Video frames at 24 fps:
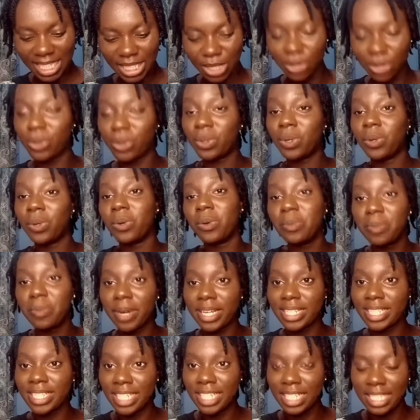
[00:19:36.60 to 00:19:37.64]
curl
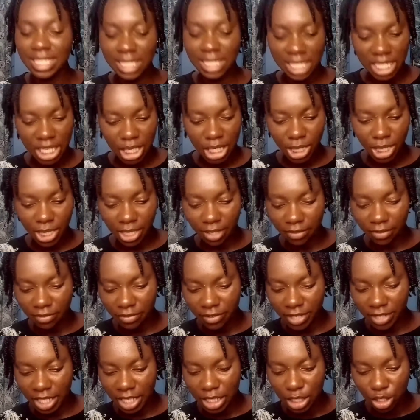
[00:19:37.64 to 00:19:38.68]
pattern, could
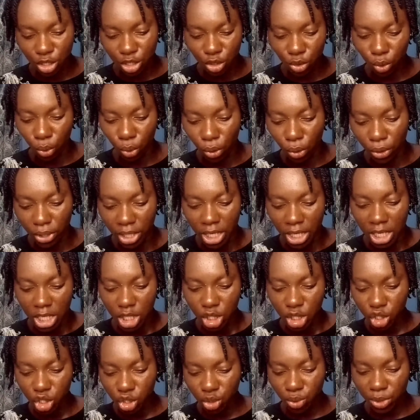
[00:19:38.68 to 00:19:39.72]
affect your
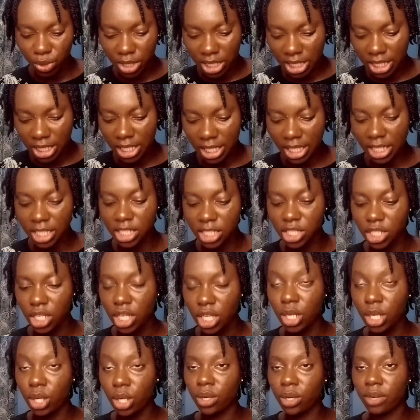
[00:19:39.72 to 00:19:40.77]
shrinkage,
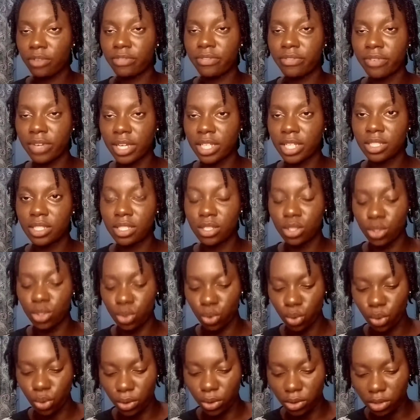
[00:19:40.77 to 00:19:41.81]
could affect
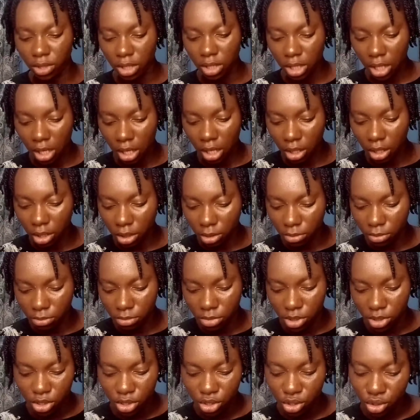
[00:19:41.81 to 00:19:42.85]
your
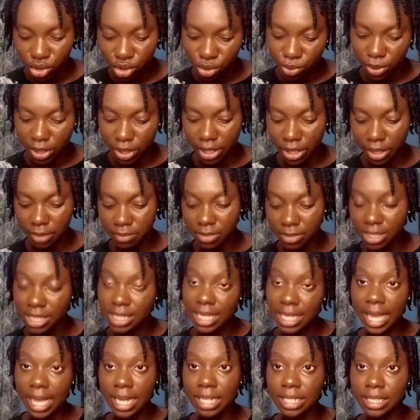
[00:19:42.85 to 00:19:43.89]

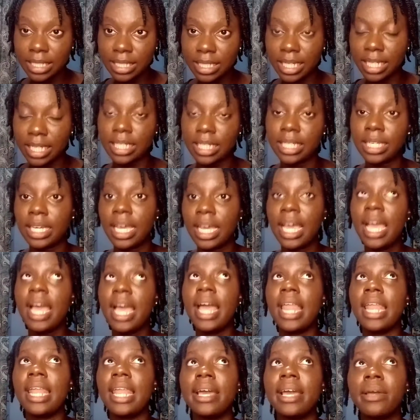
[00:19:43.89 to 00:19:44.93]
styling technique.
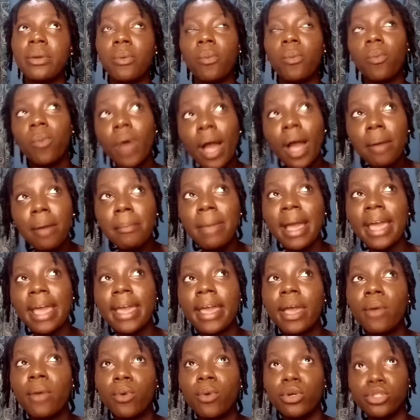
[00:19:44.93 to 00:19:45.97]
Like while my
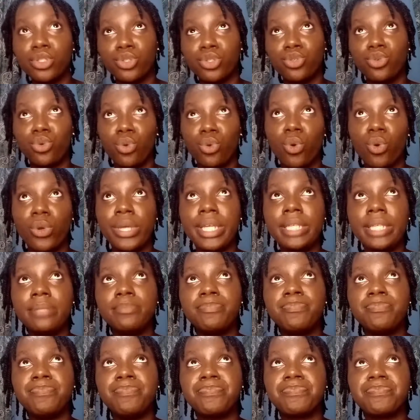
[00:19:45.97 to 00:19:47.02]
hair was growing,